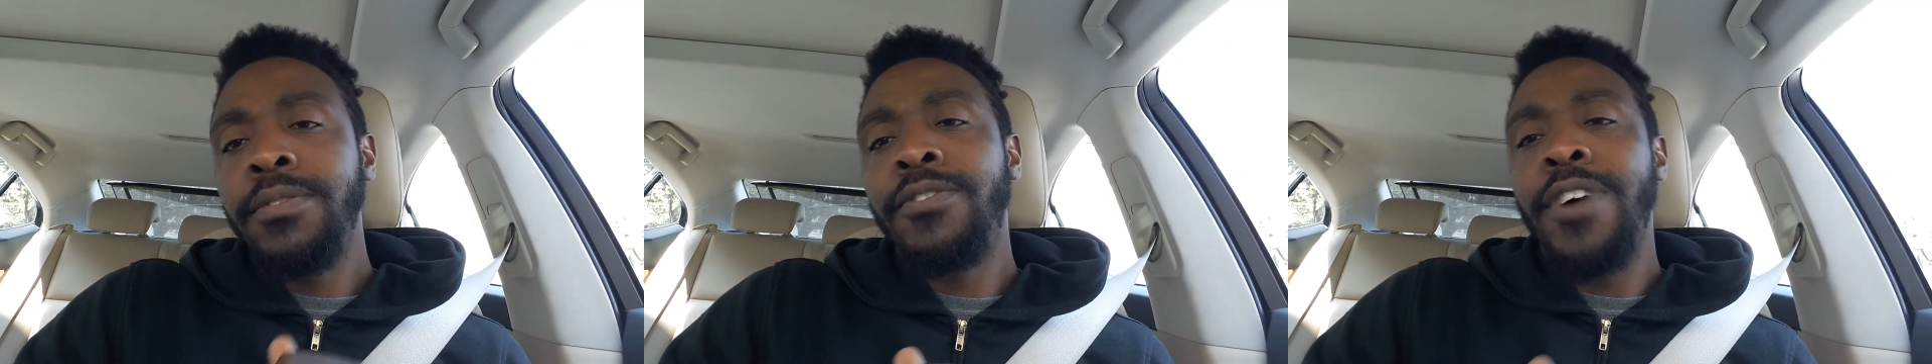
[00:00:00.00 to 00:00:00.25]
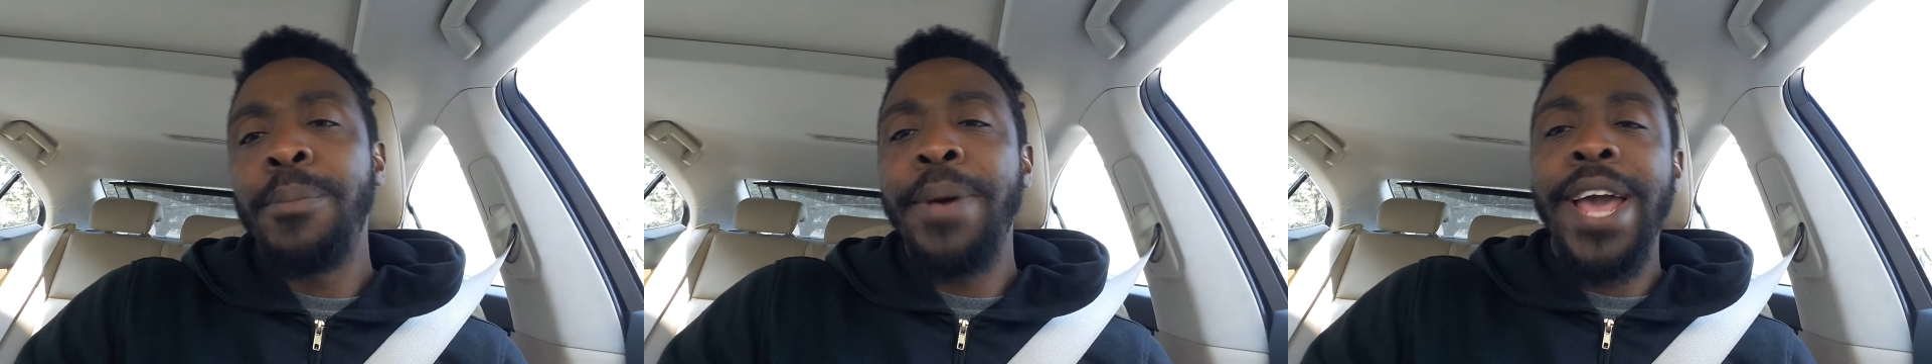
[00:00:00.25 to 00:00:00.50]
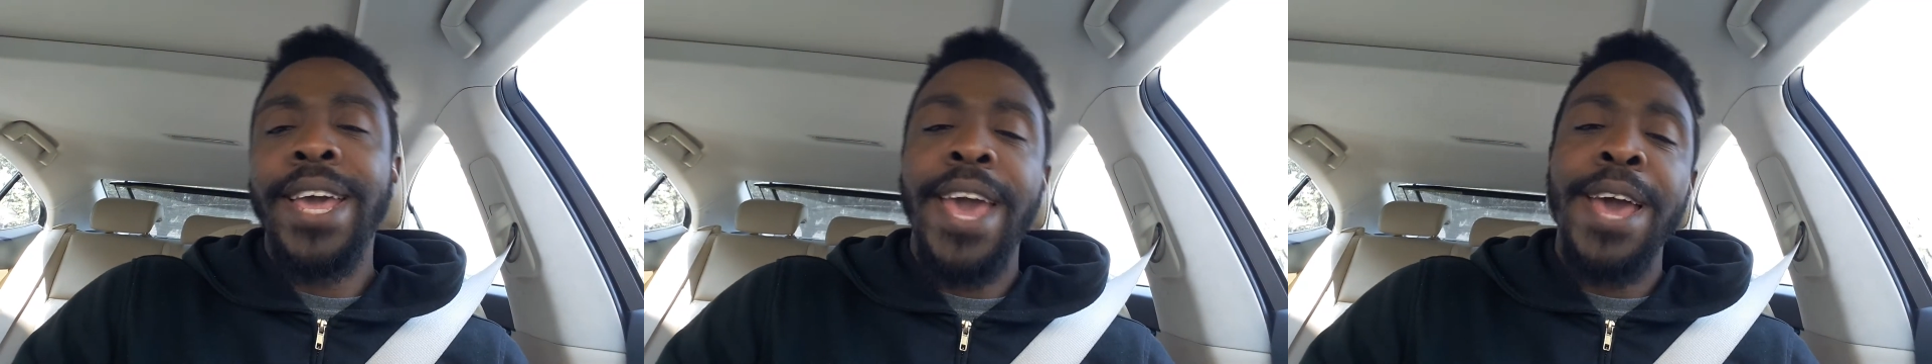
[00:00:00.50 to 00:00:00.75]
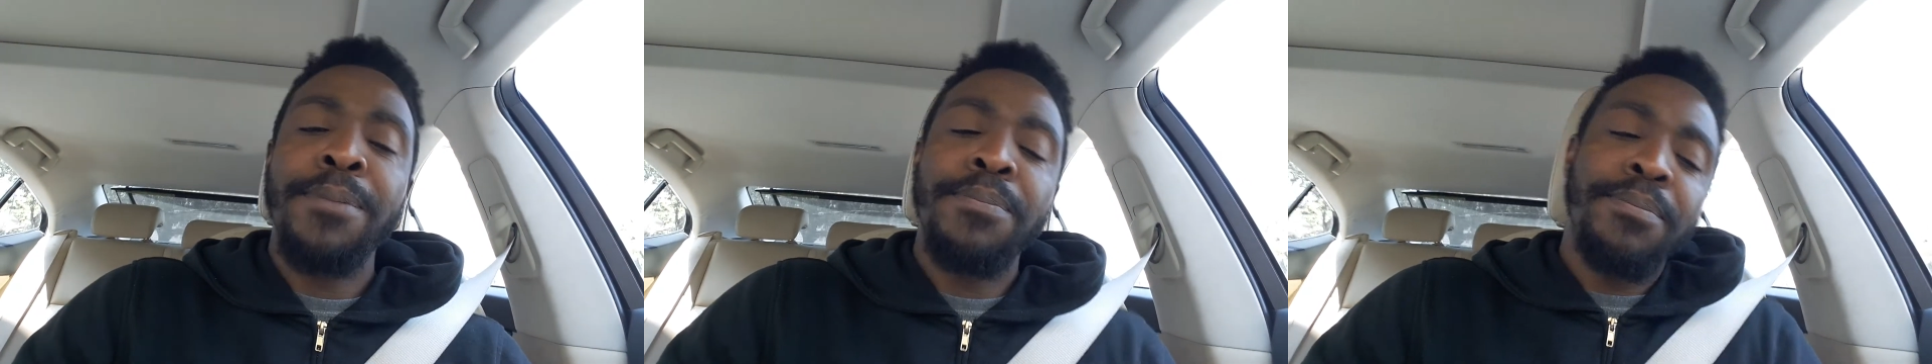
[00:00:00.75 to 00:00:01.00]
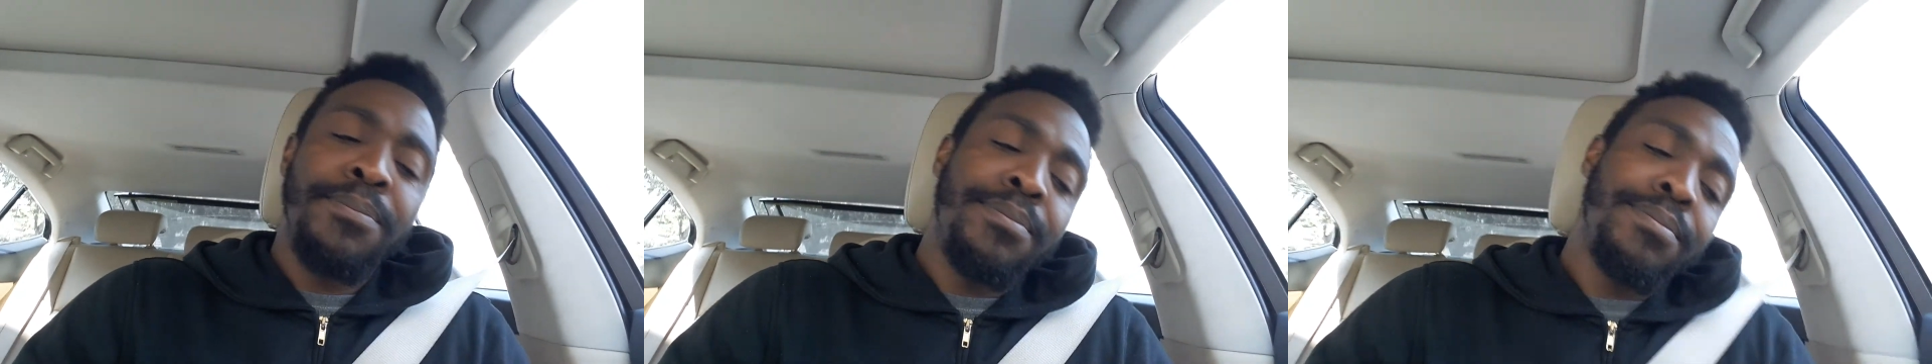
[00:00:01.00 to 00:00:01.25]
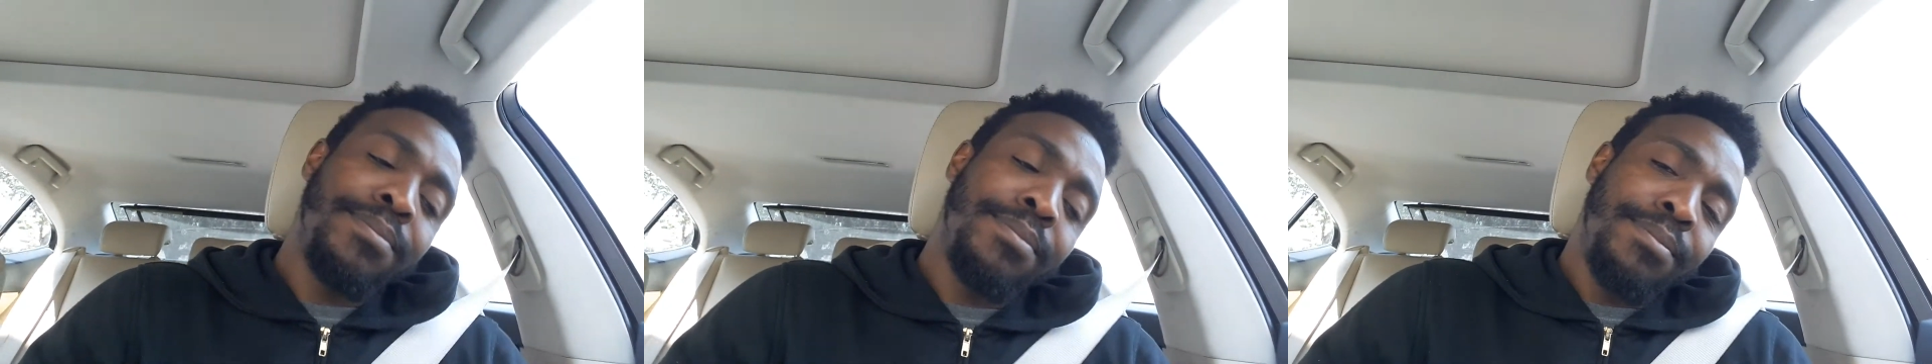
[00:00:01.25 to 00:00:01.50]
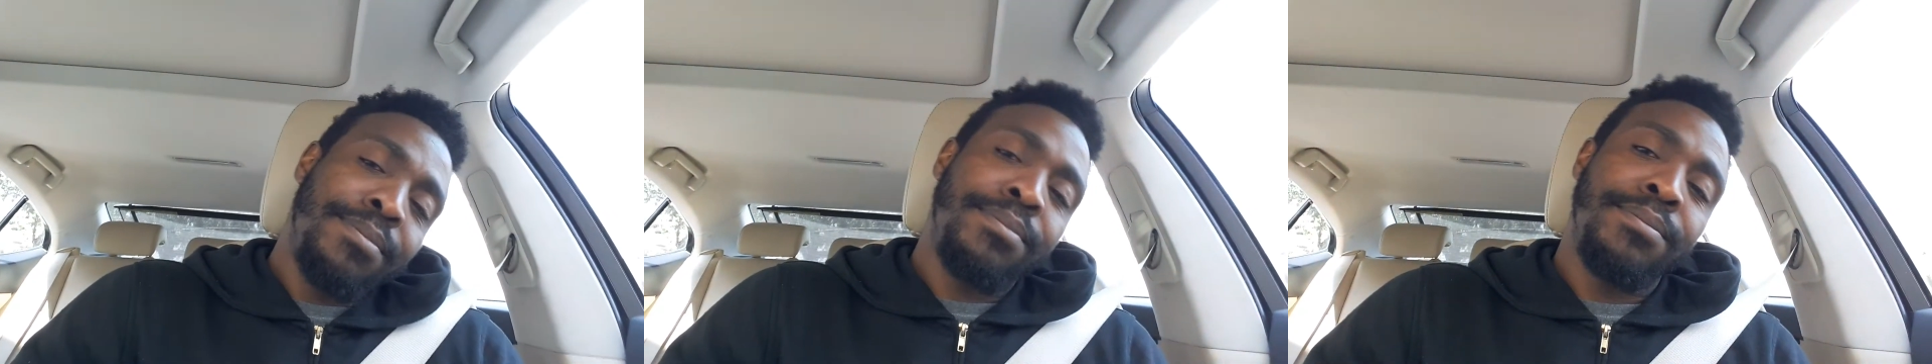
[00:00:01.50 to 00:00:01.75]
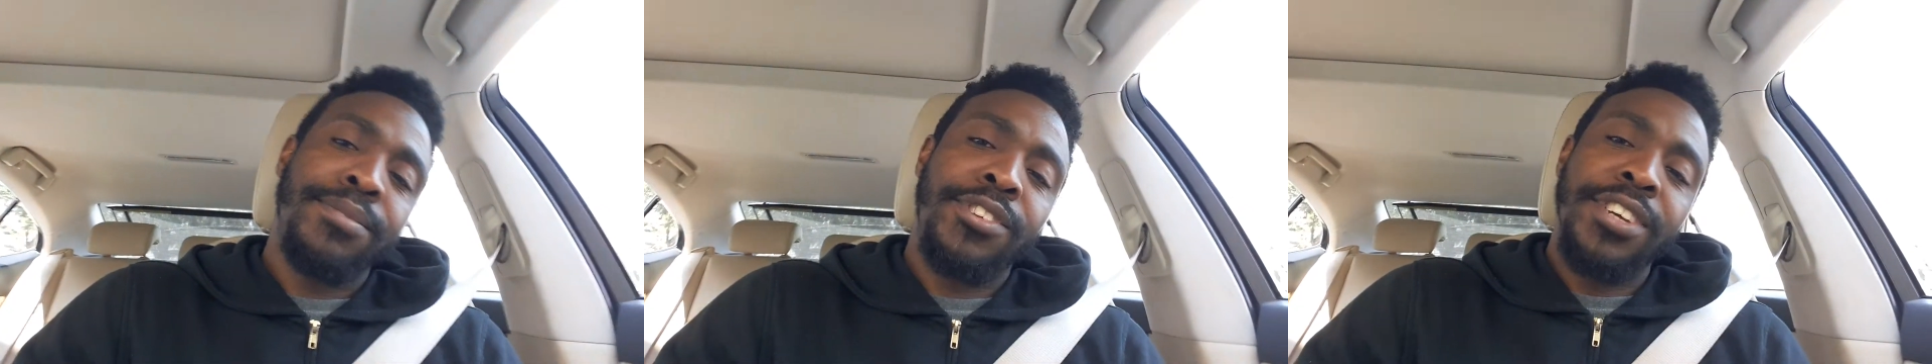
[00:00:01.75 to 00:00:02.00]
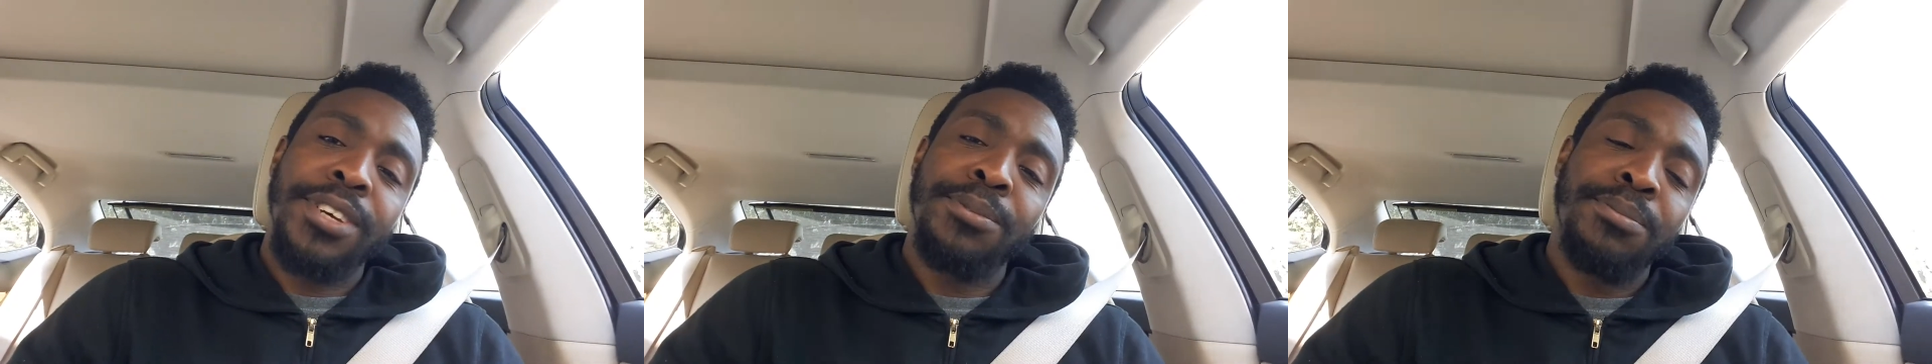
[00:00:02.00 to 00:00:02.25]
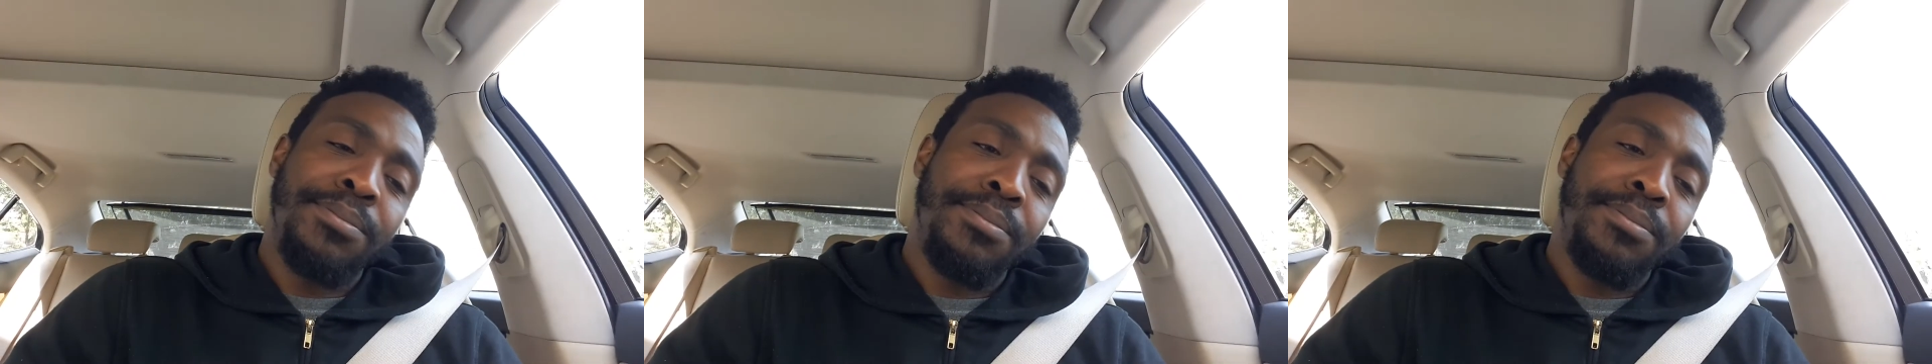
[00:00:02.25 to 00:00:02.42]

Fall back, cat. Chill.